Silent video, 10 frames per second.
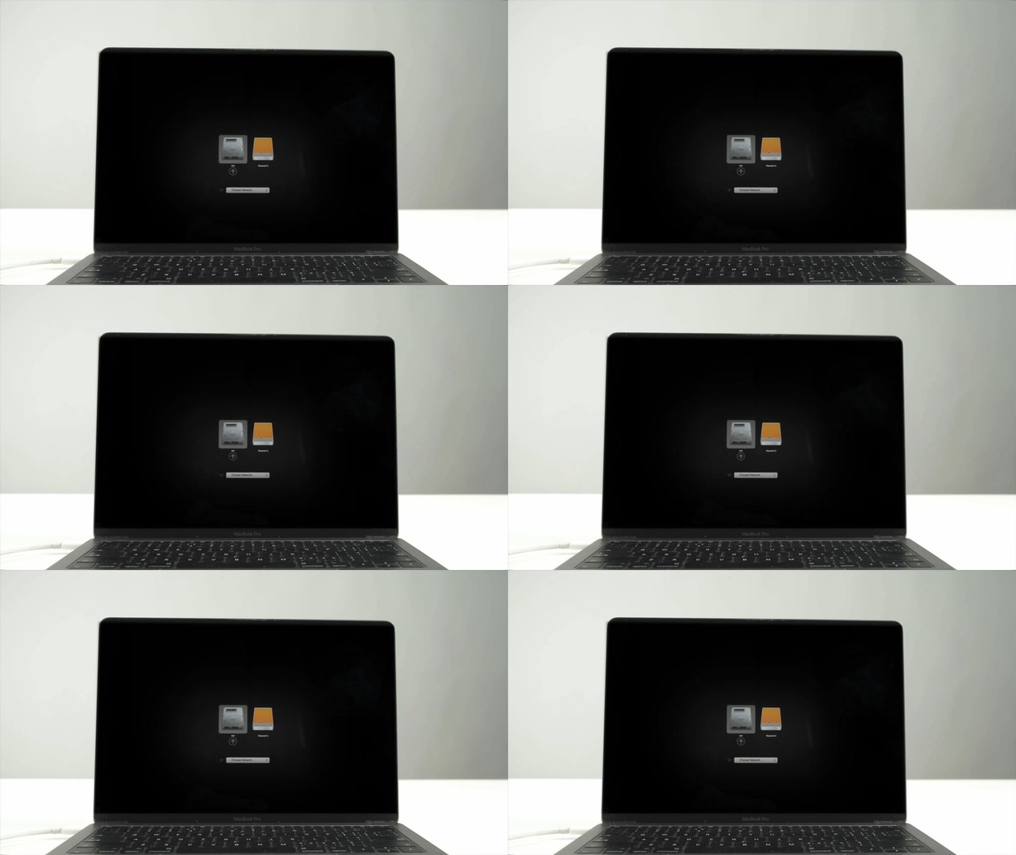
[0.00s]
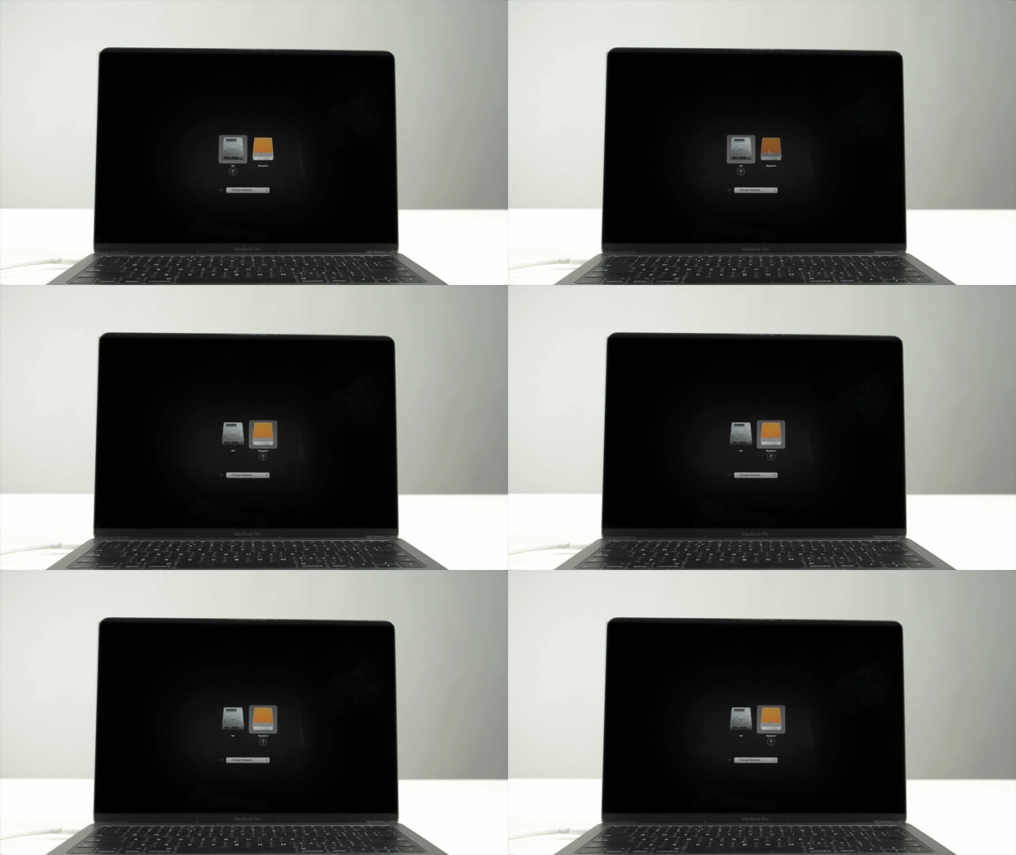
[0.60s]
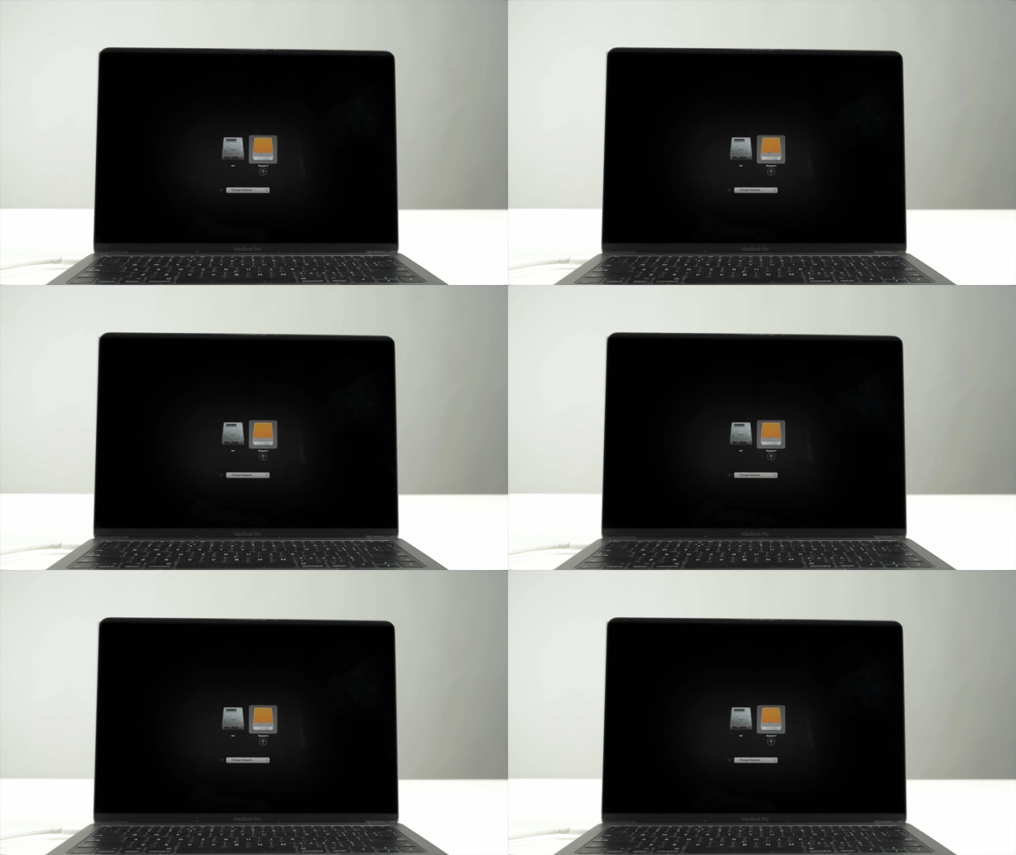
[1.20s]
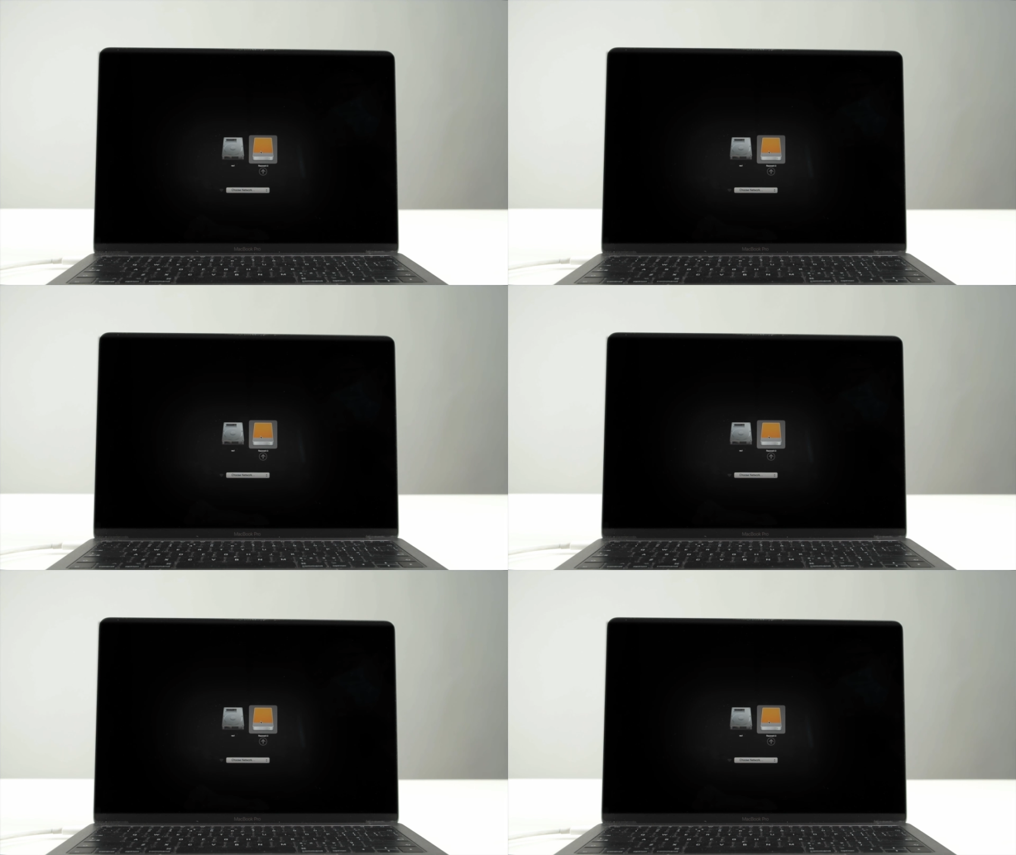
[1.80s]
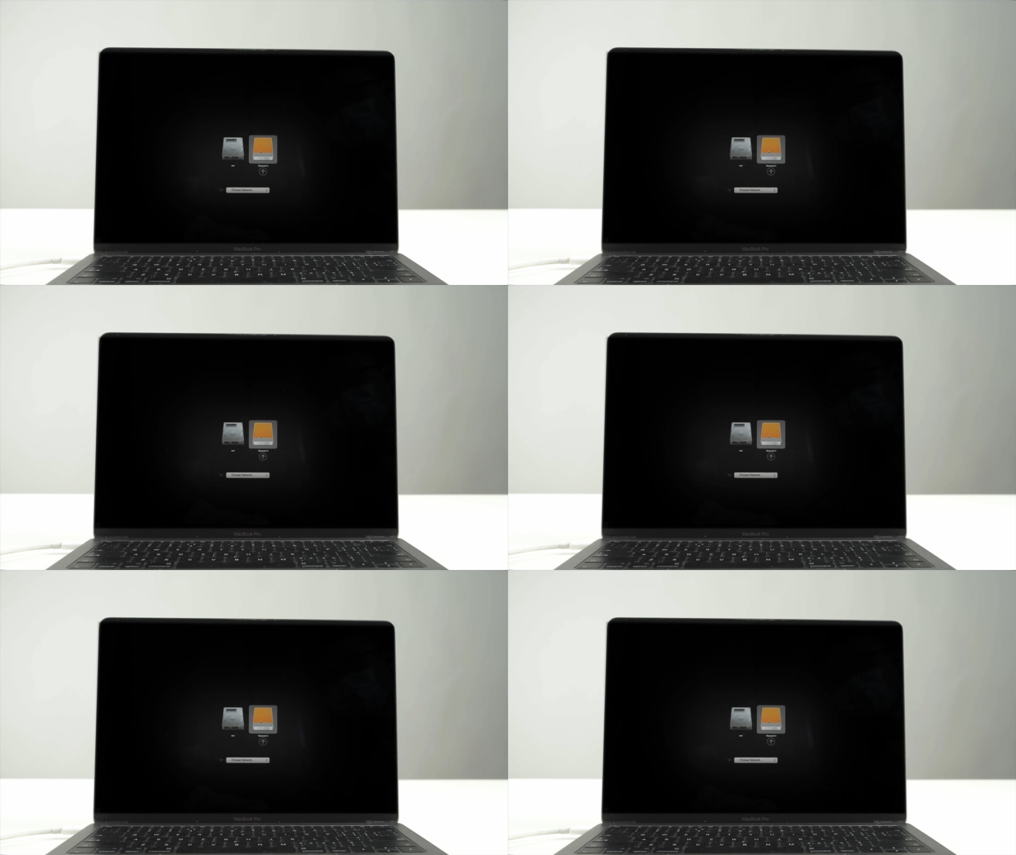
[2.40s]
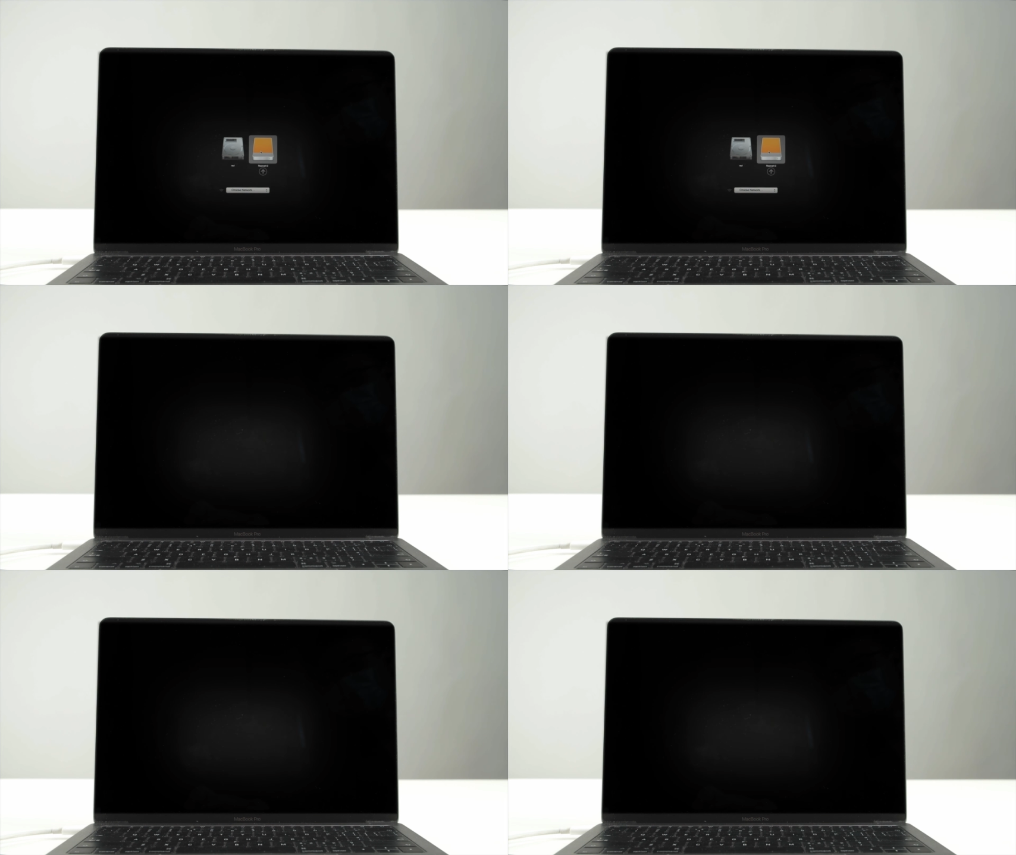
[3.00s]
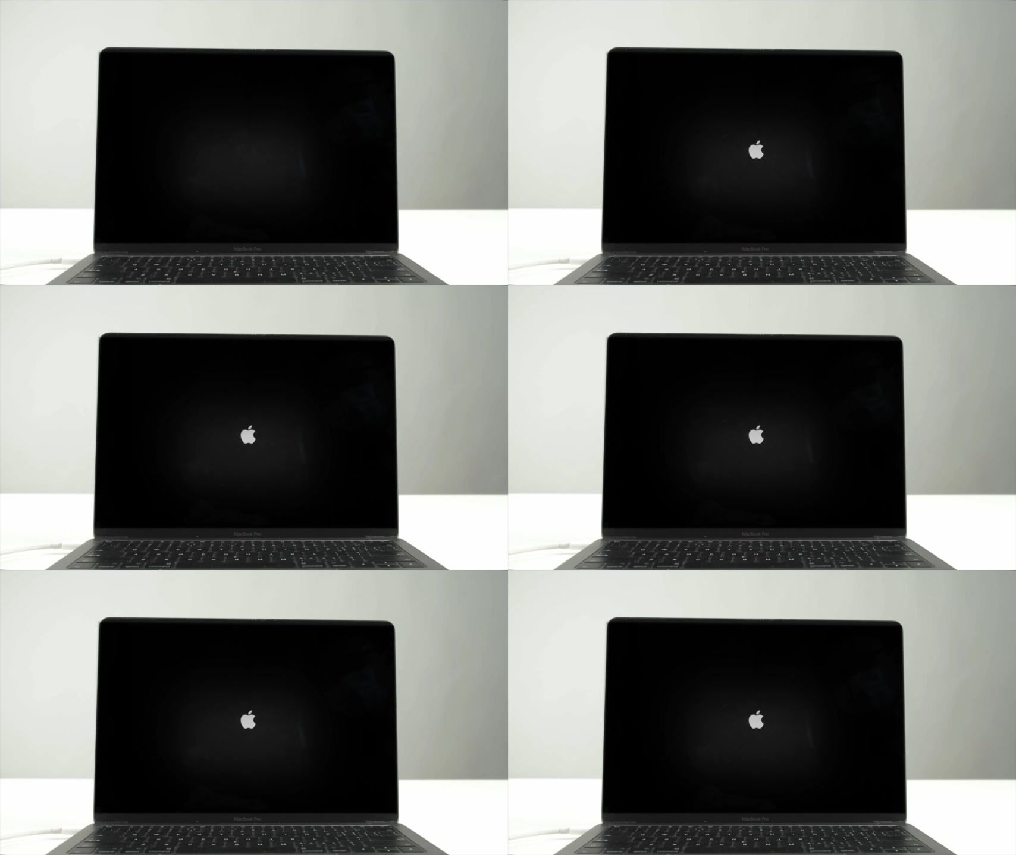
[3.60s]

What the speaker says: [unreadable: no face in view]